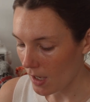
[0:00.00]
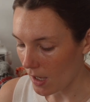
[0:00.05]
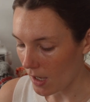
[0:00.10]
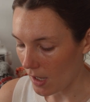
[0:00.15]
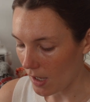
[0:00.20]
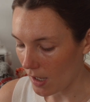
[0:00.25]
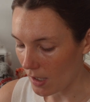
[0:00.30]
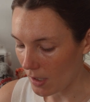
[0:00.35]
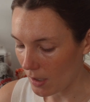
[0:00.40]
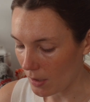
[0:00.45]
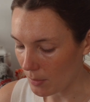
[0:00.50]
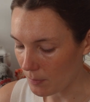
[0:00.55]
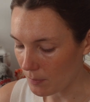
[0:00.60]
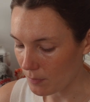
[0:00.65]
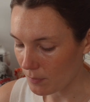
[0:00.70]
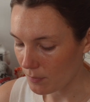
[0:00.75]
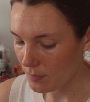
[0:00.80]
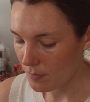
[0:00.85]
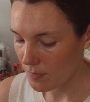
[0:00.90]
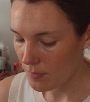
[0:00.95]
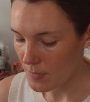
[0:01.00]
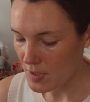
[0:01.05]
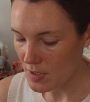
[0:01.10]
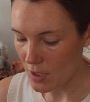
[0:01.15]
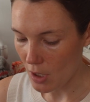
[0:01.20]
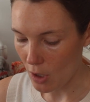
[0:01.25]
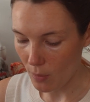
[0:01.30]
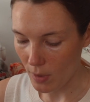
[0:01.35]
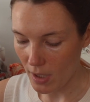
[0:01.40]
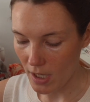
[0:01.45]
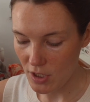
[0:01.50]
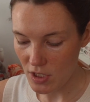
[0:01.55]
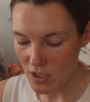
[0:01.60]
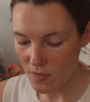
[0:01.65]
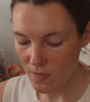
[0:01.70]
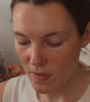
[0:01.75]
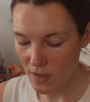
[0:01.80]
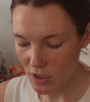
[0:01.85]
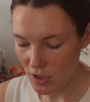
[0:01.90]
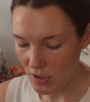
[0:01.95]
So I just
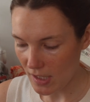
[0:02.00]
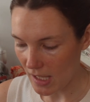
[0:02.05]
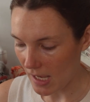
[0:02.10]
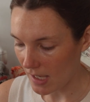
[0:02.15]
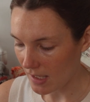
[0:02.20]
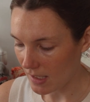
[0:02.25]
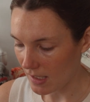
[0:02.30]
finished that,